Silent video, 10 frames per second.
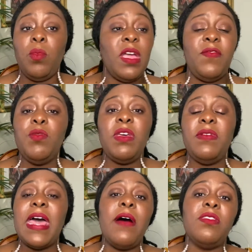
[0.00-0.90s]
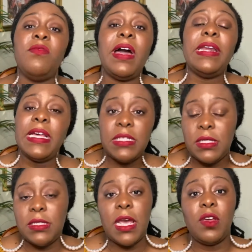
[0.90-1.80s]
if you even have the finances
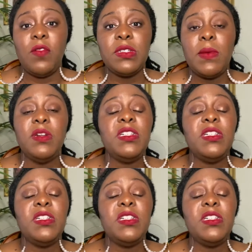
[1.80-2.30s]
to take it over summer.